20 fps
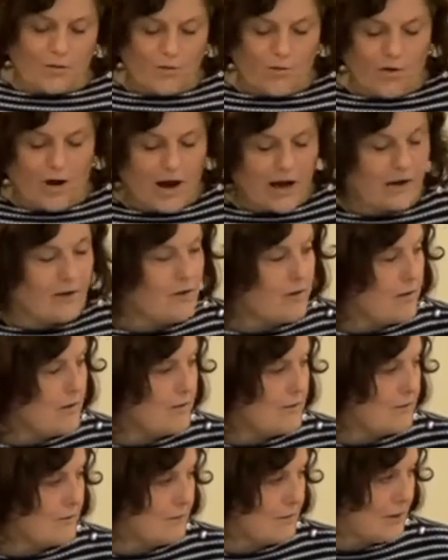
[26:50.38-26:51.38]
to water
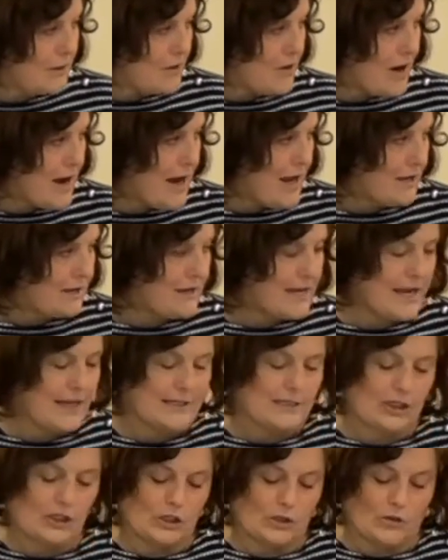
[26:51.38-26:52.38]
the ground
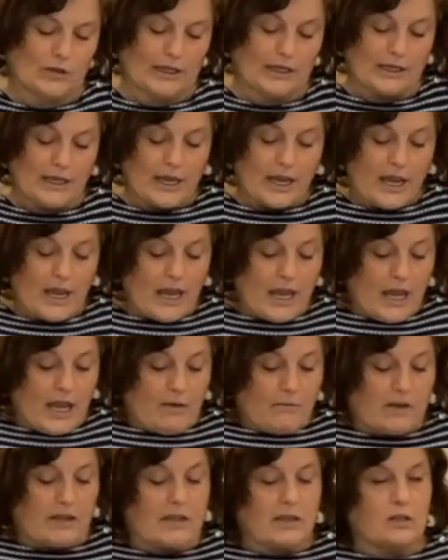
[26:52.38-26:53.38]
next to it. Okay.
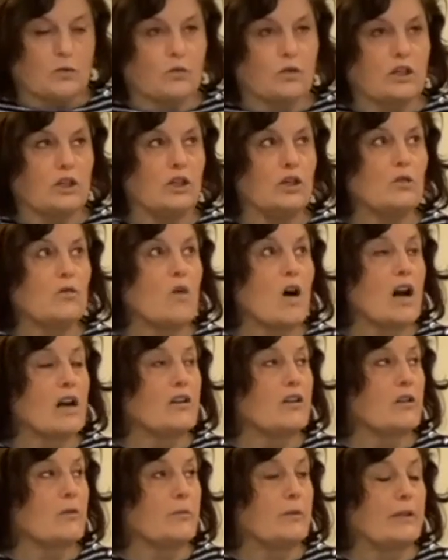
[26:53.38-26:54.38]
Because when you
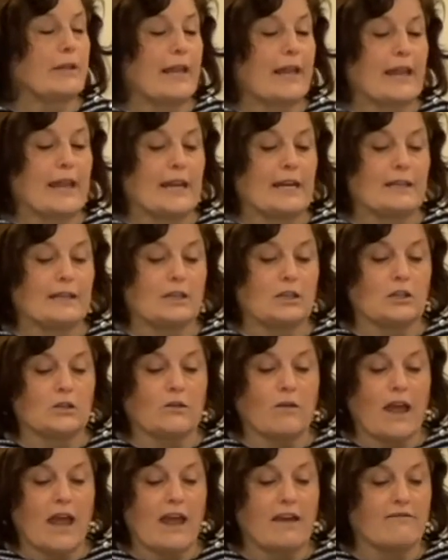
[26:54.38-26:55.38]
water the plant,
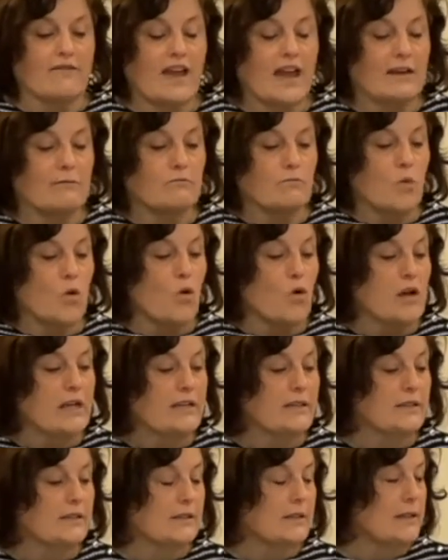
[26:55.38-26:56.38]
you have that
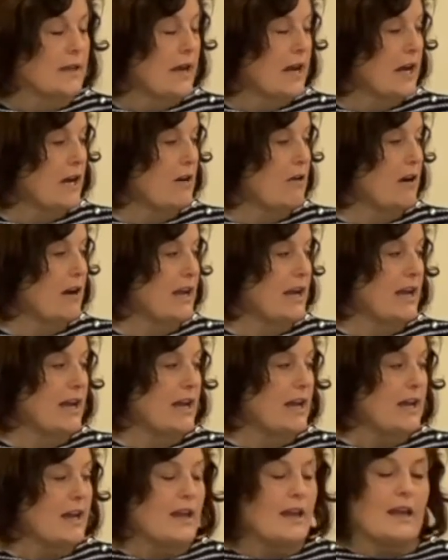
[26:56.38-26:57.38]
moist
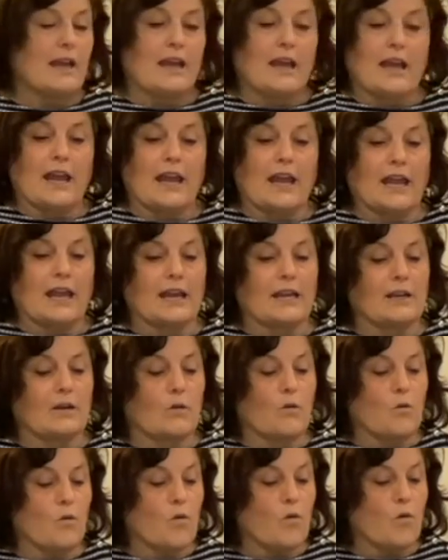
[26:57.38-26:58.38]
area,
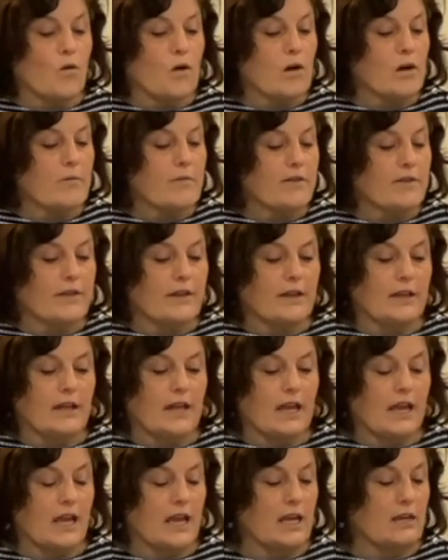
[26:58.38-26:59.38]
and warmth
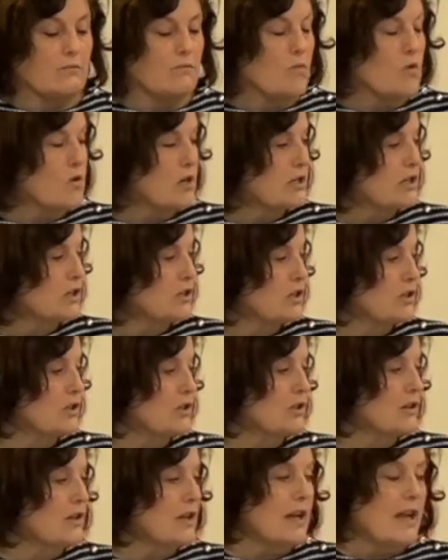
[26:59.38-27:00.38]
and
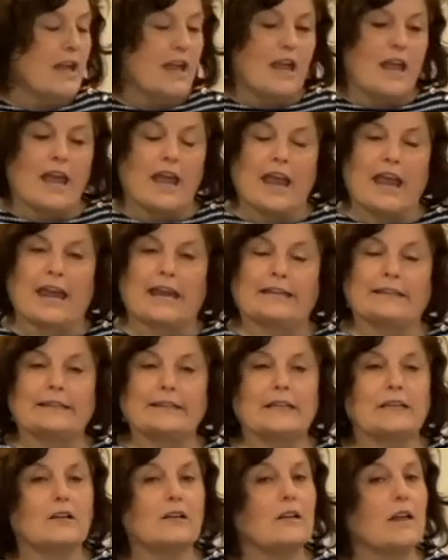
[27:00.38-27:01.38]
moisture and
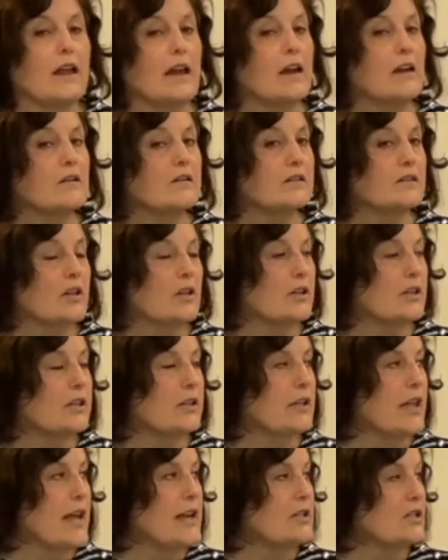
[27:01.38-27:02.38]
little air
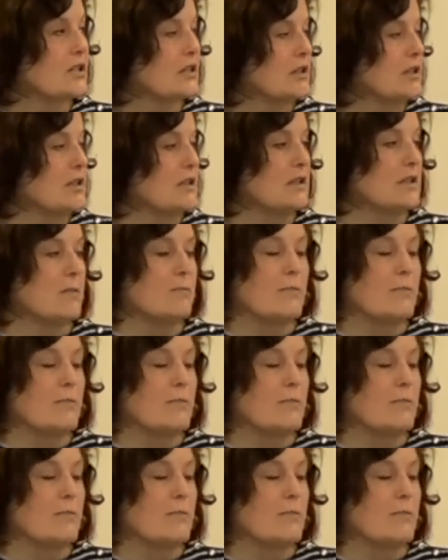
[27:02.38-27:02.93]
circulation is the